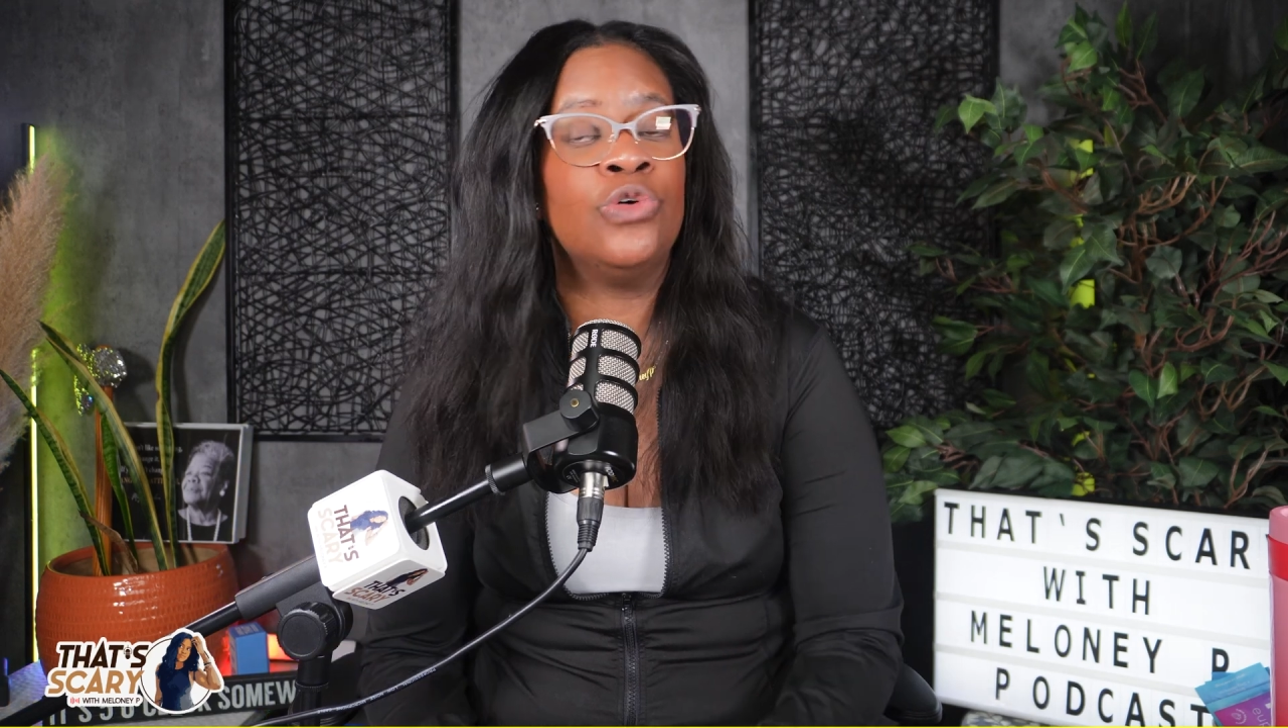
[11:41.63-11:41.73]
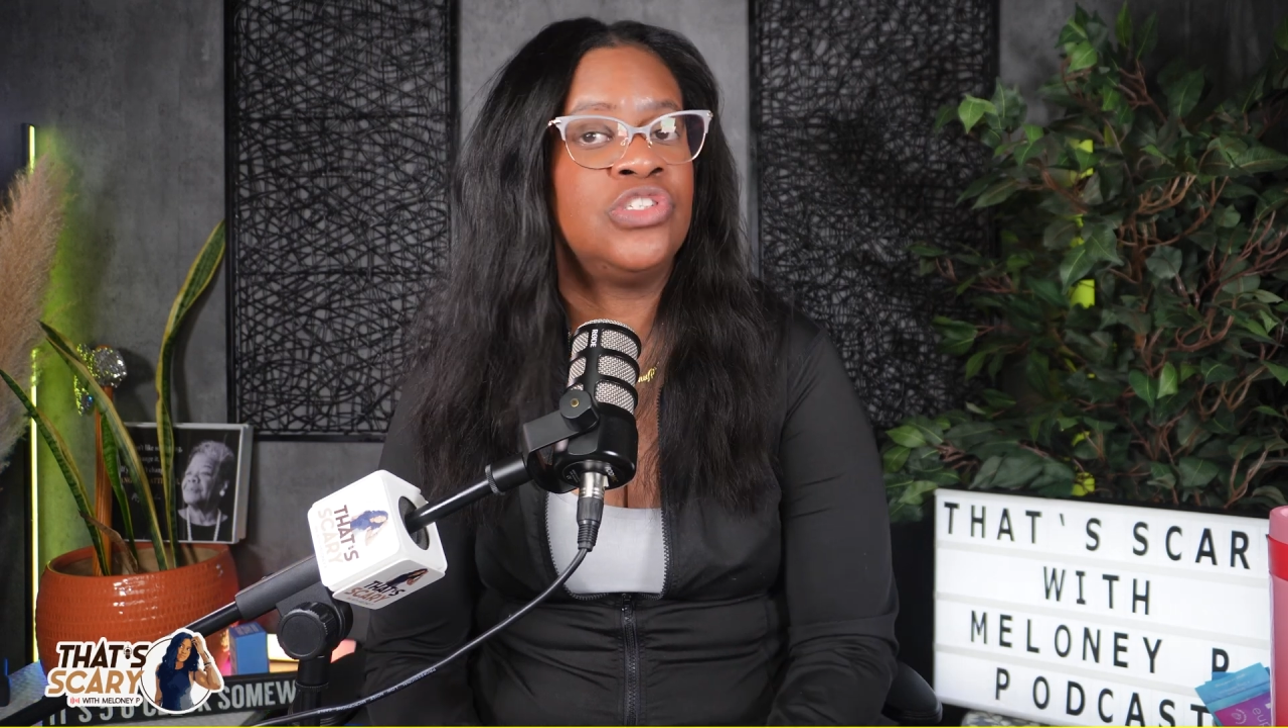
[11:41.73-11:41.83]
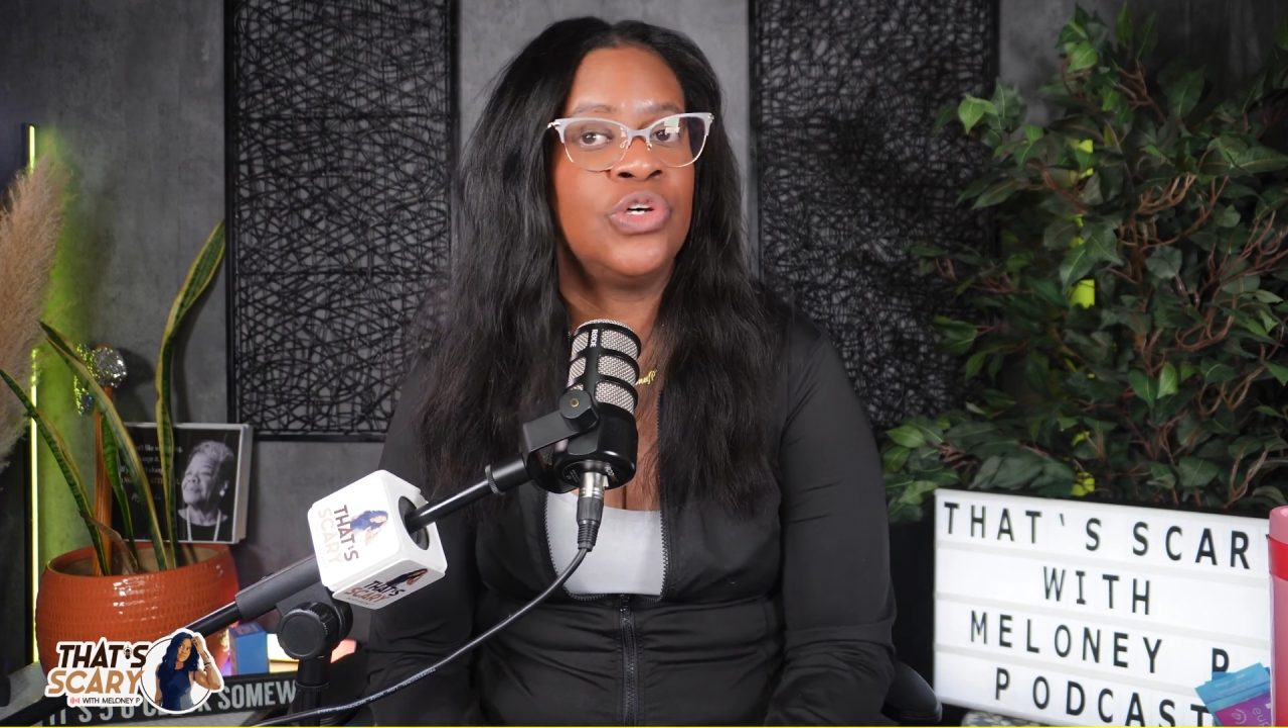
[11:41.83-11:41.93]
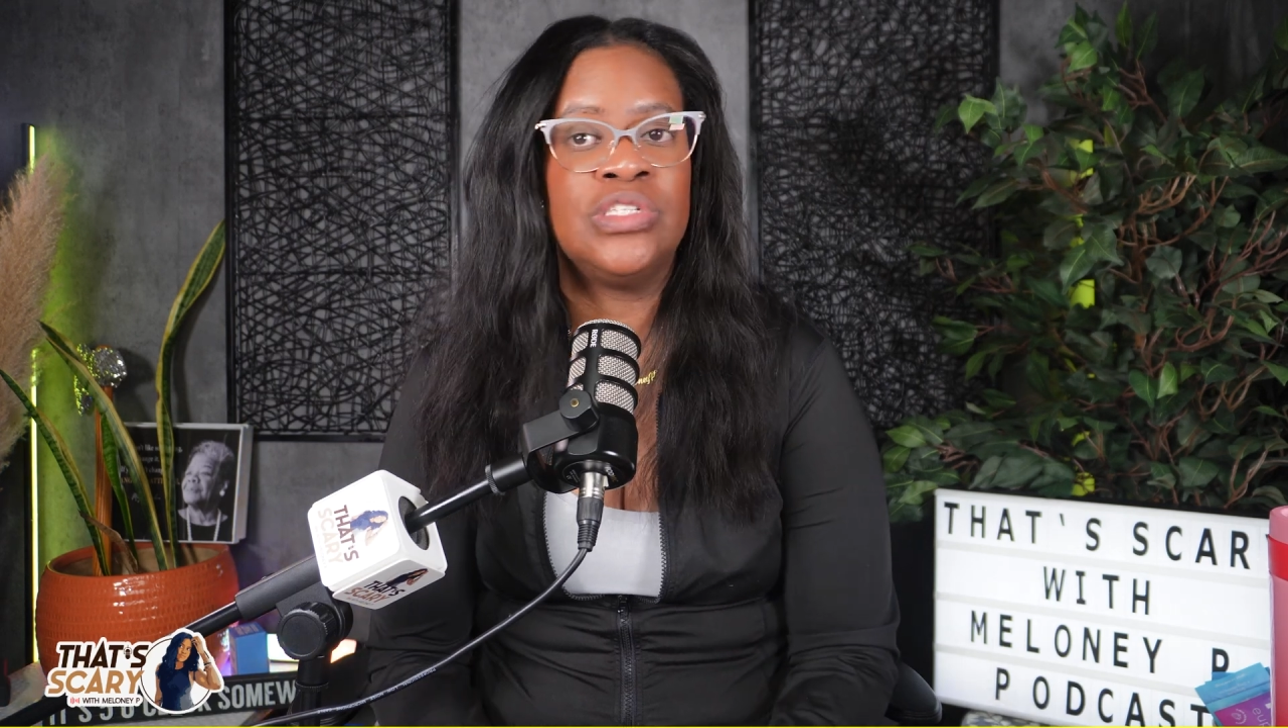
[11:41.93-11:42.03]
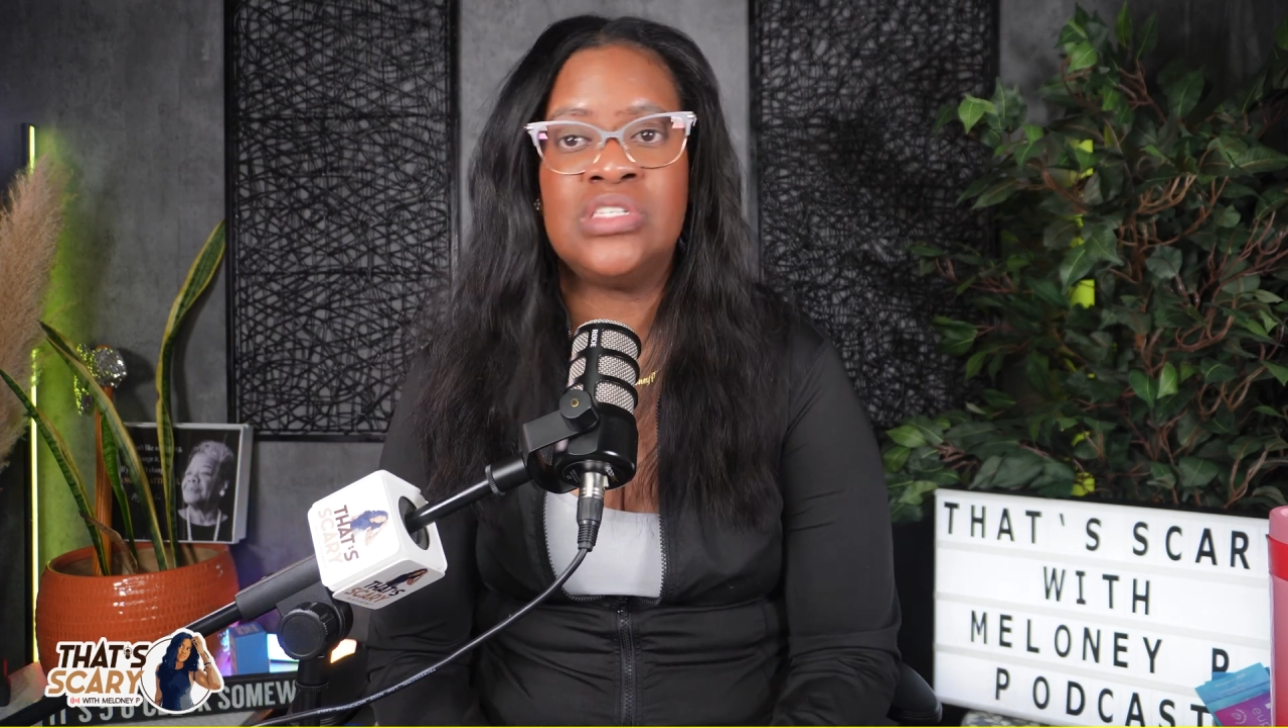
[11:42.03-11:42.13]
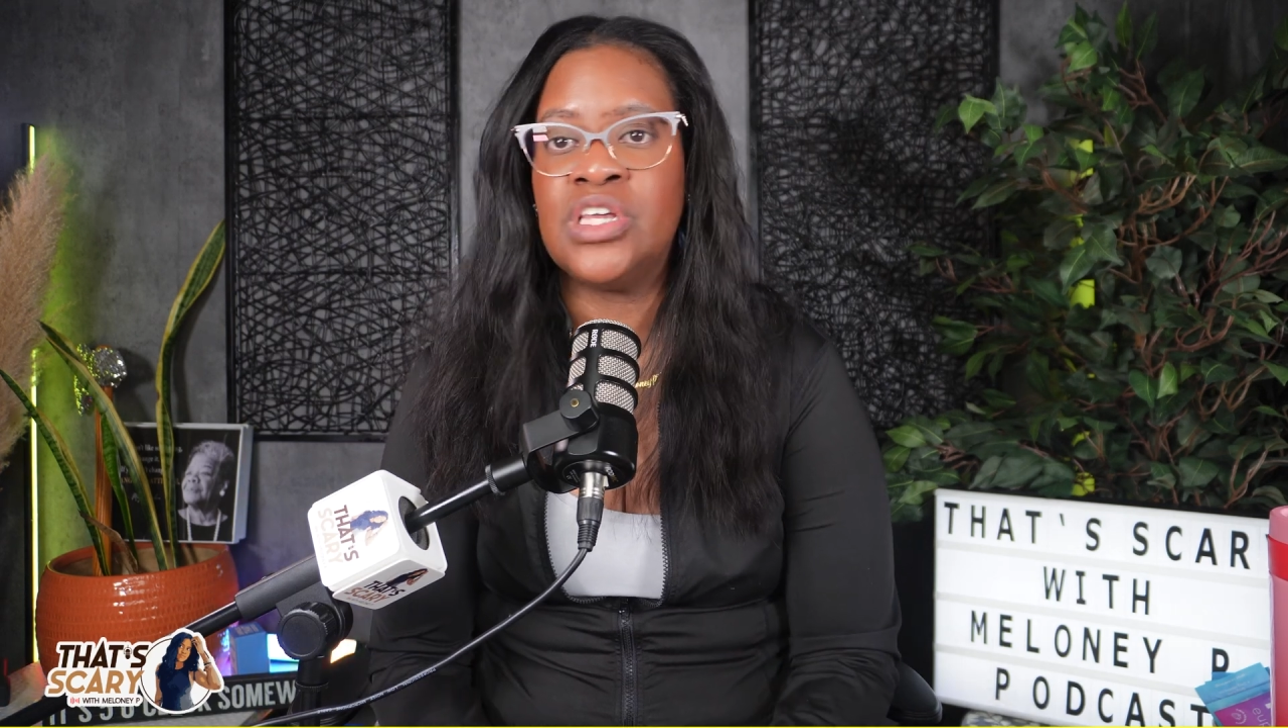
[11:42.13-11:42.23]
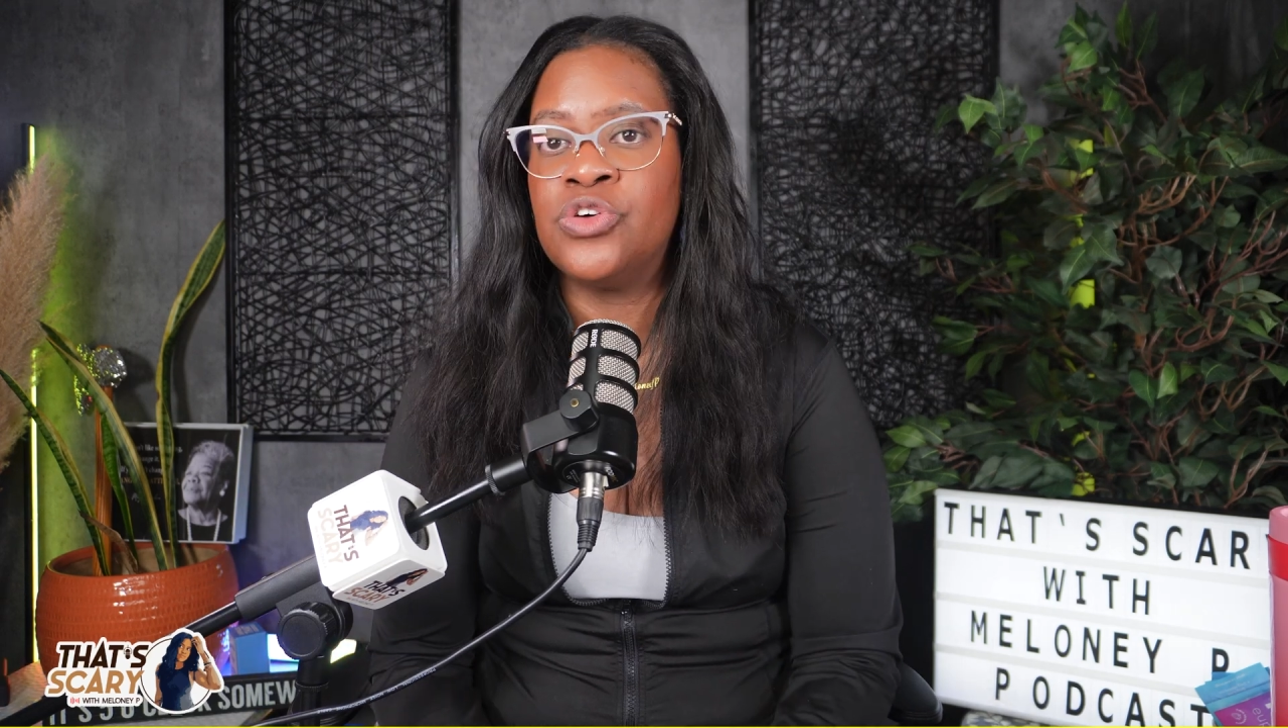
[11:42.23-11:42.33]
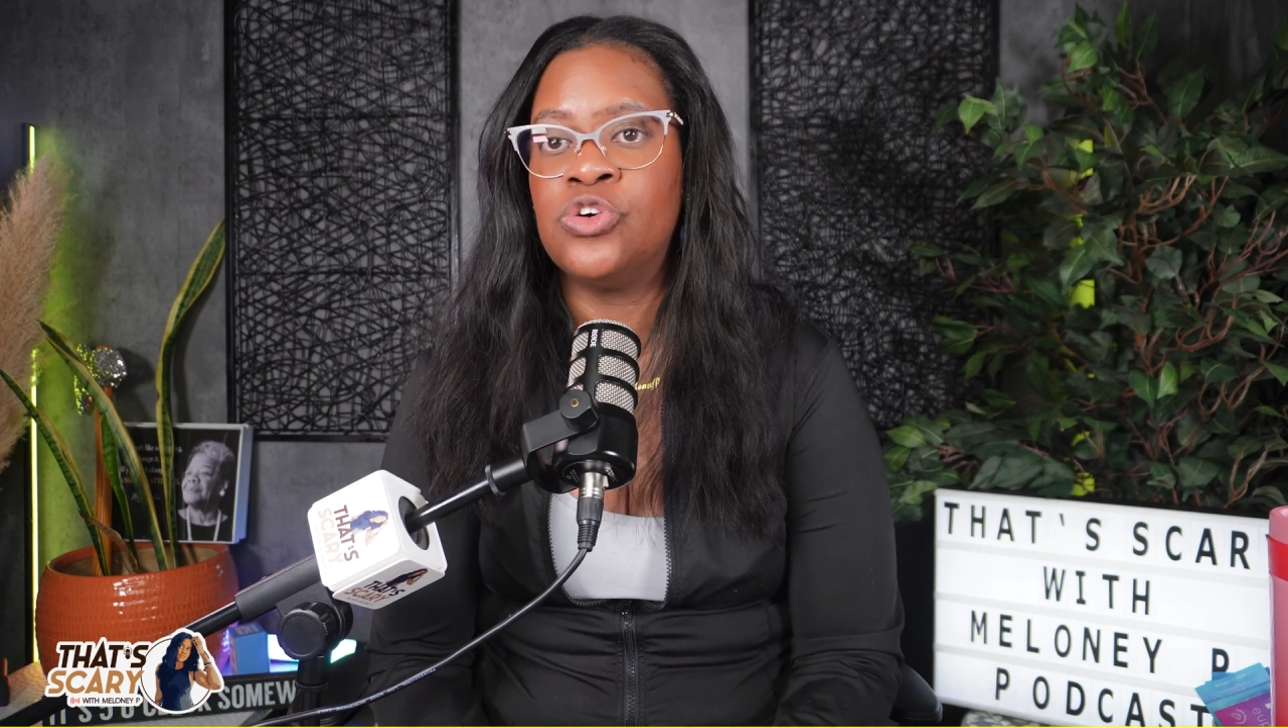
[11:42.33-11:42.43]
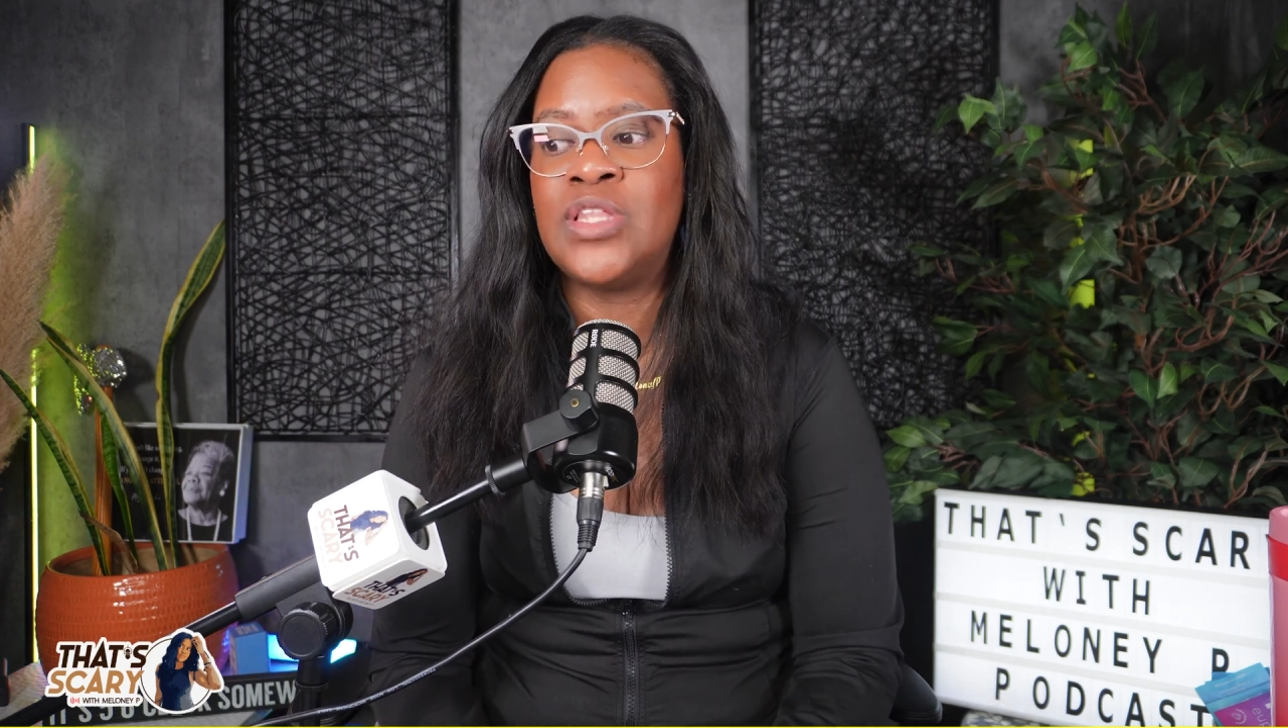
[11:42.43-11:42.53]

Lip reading: single